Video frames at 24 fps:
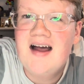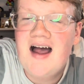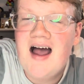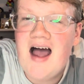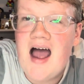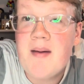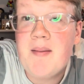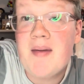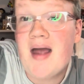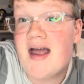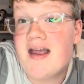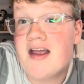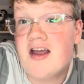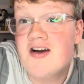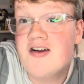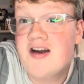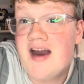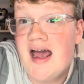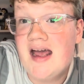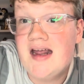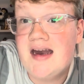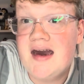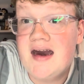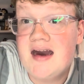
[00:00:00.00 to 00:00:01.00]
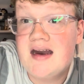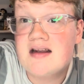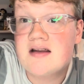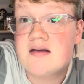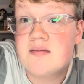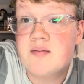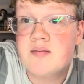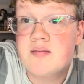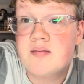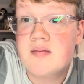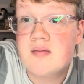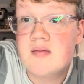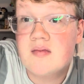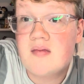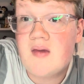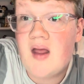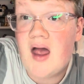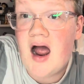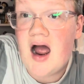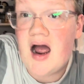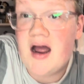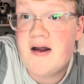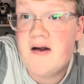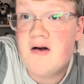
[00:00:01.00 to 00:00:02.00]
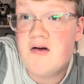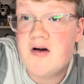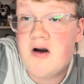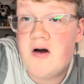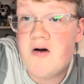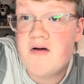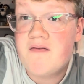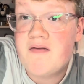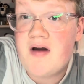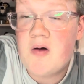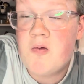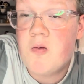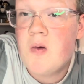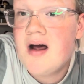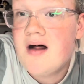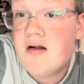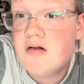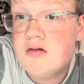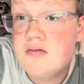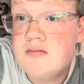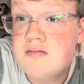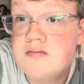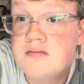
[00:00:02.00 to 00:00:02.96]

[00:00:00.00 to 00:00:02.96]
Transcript: I mean, I could edit. I don't know if I will.